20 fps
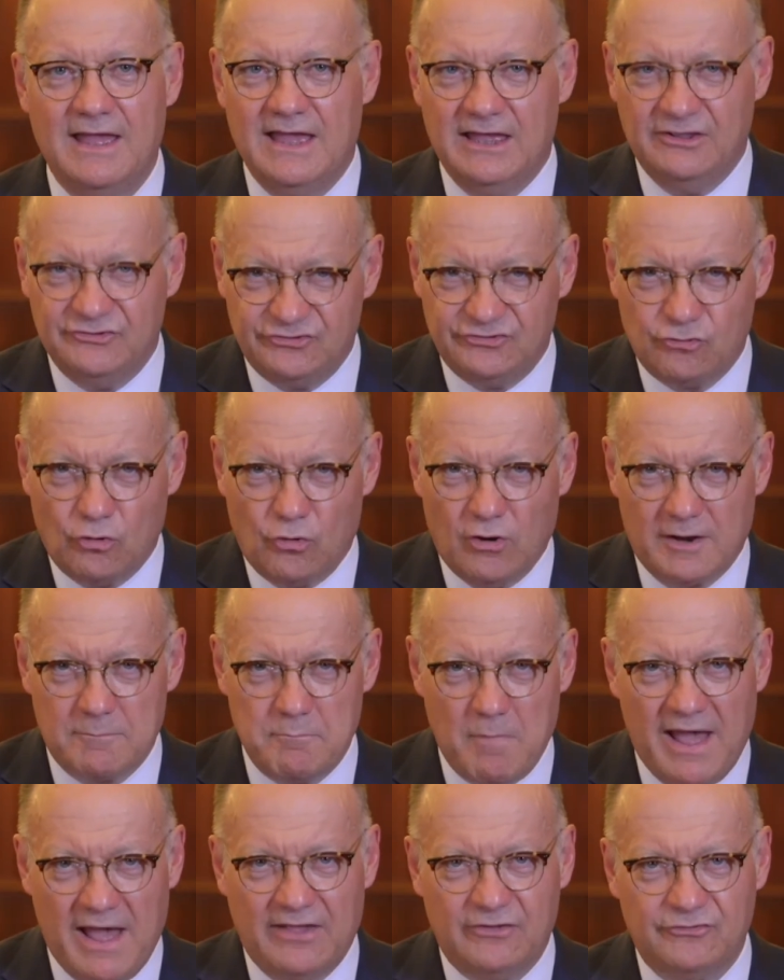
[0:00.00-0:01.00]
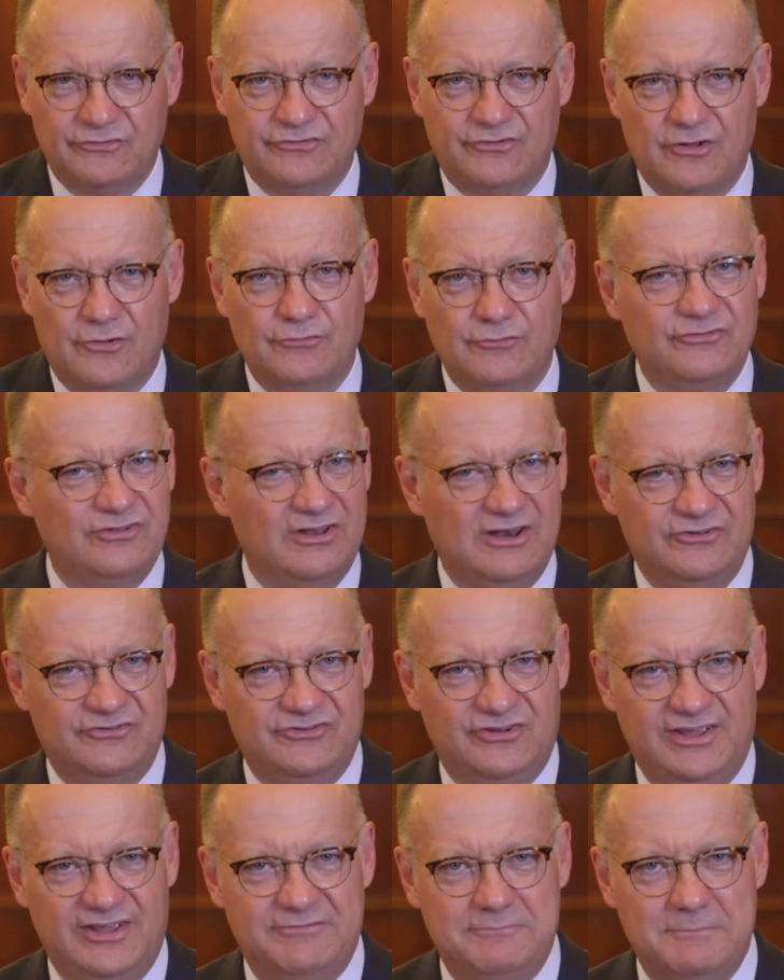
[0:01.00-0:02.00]
Historic milestones and
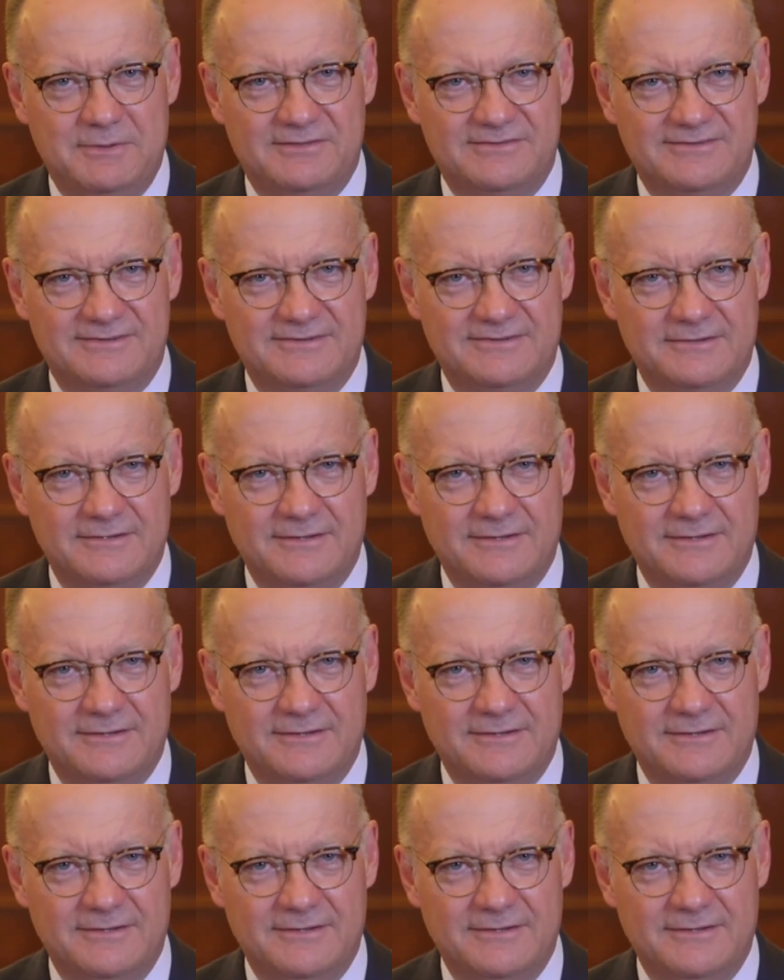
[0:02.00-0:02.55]
achievements,